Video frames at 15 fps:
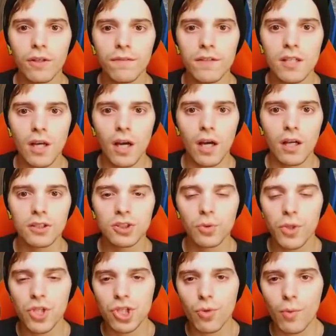if he
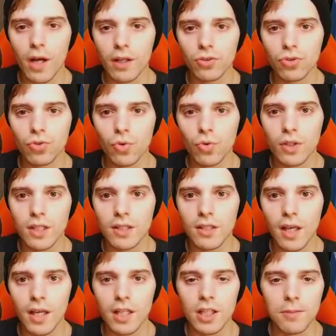switches around to
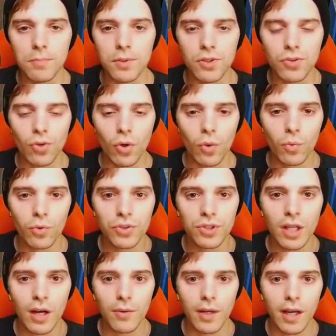it ADP. So we'll
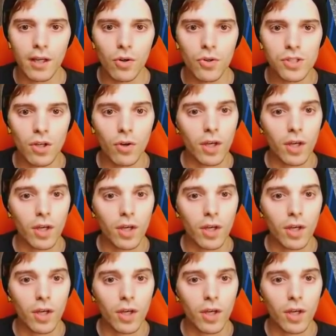see how that goes.